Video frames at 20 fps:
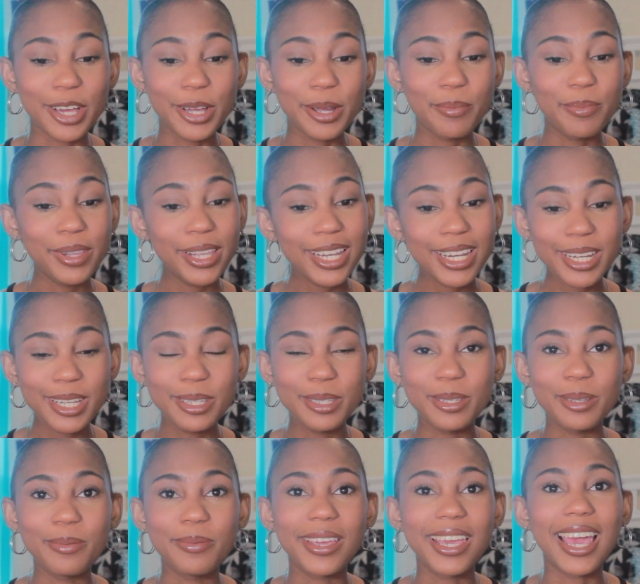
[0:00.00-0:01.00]
I completely
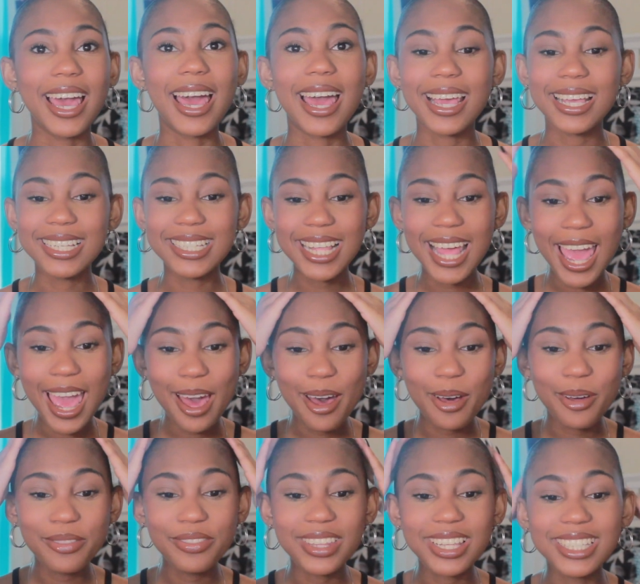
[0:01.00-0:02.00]
zoom you guys
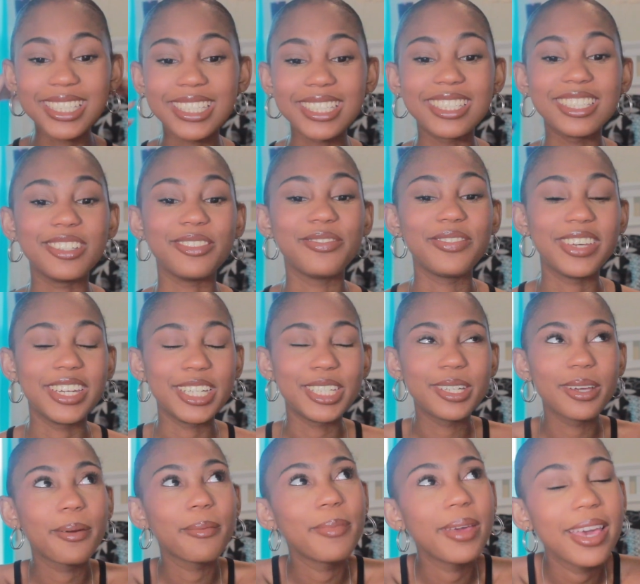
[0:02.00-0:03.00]
out. This is the
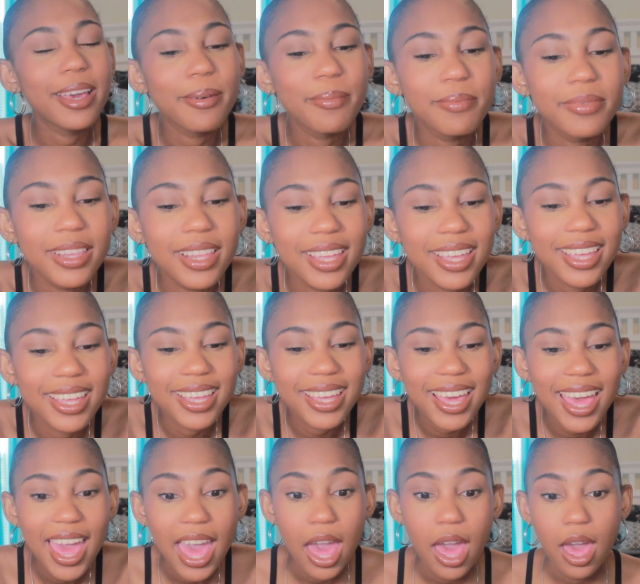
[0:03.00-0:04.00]
finished makeup look.
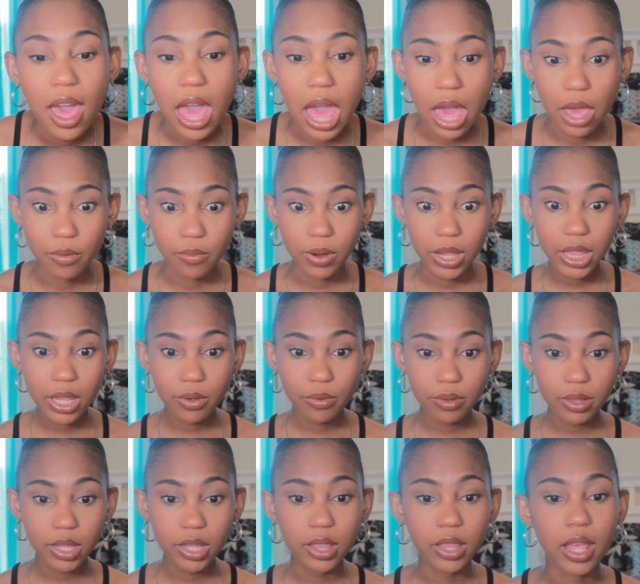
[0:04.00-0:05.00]
I
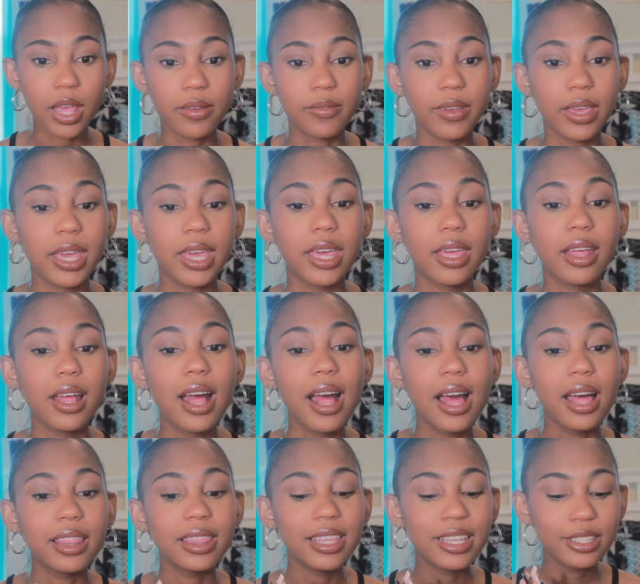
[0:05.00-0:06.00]
really love it.
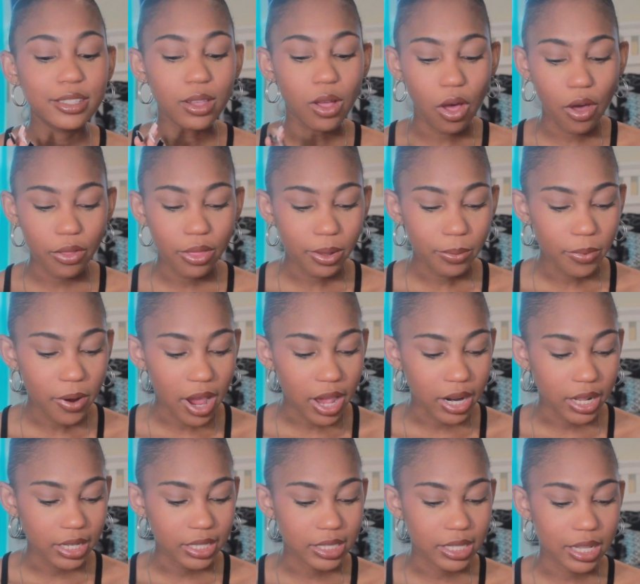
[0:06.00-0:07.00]
These are all the
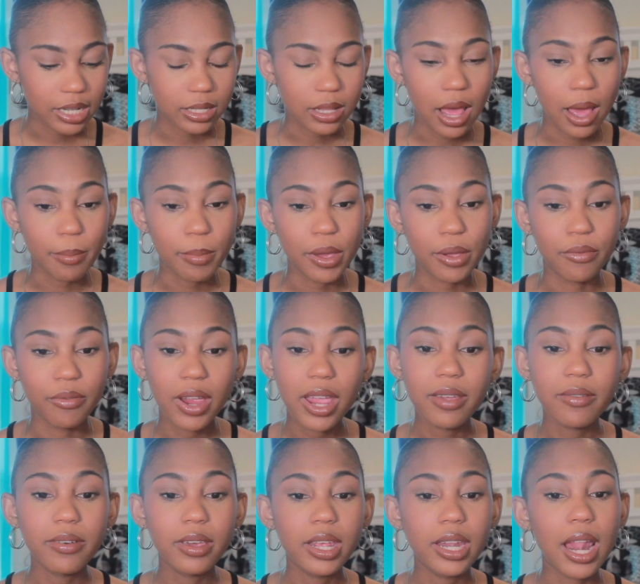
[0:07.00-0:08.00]
products that I've been
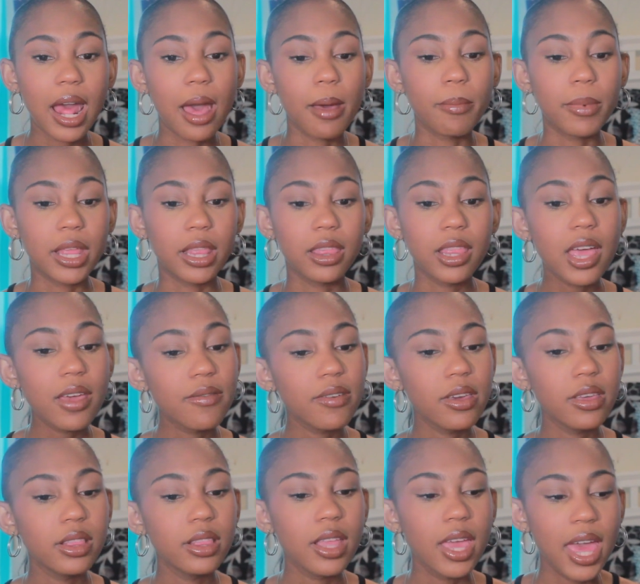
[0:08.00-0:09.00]
raving, I've been
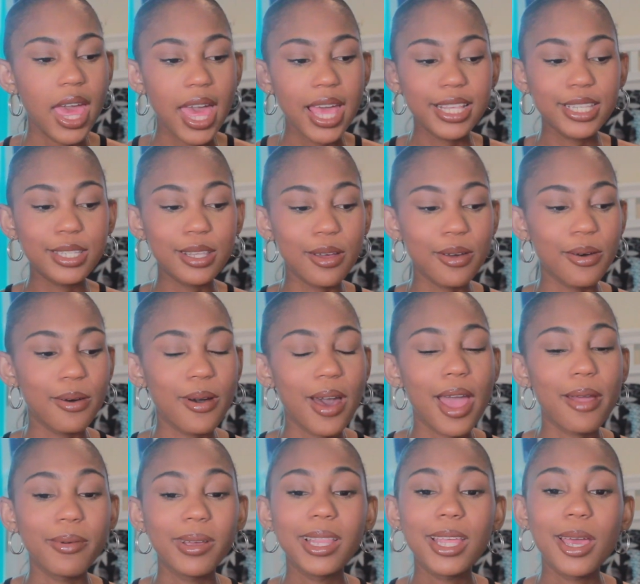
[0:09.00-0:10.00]
loving. So
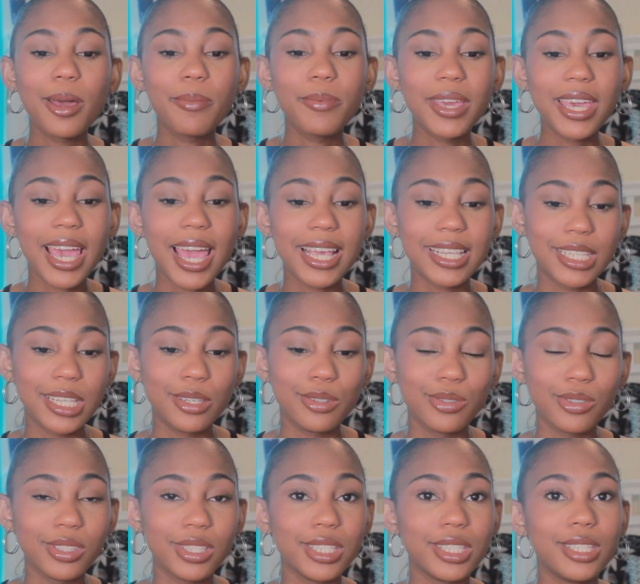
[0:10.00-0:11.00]
I really hope you guys
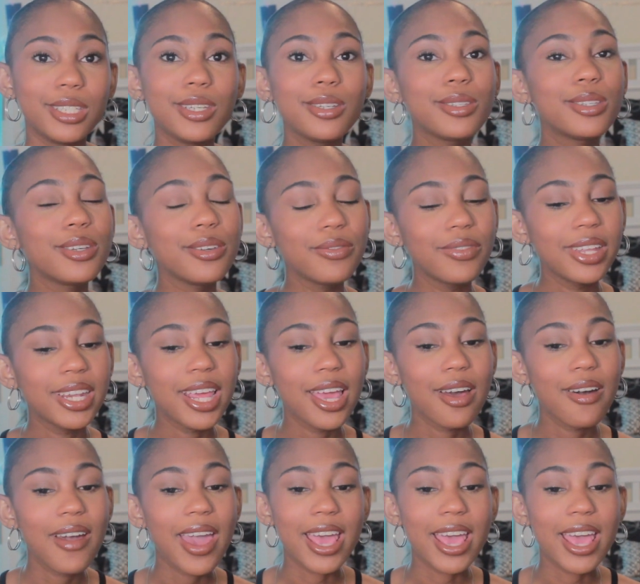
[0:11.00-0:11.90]
enjoyed this YouTube video.